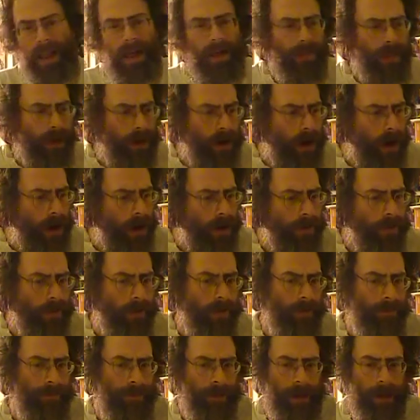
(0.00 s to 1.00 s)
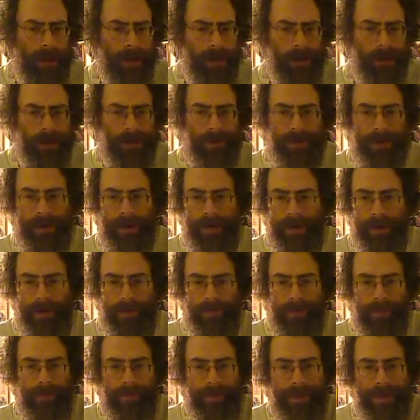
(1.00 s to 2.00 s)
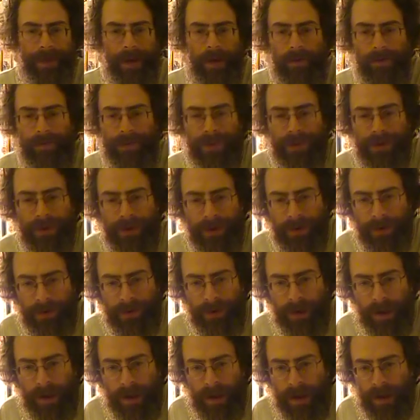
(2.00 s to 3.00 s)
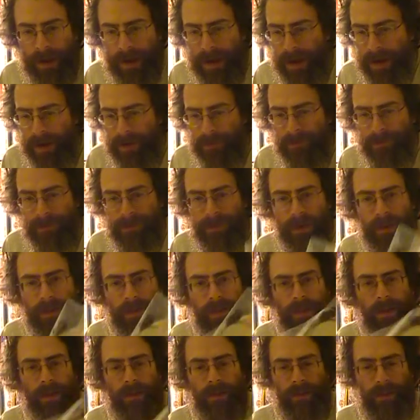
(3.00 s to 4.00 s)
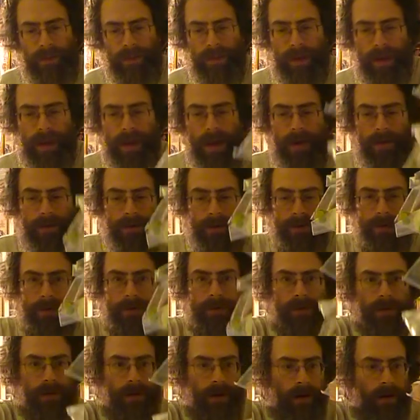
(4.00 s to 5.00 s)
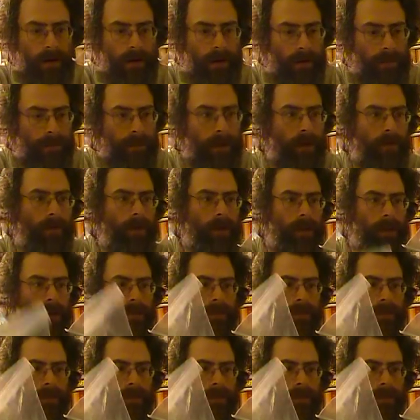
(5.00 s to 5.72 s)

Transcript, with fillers: The cards are a big issue in and of themselves, too. Kind of the counters are, are perfectly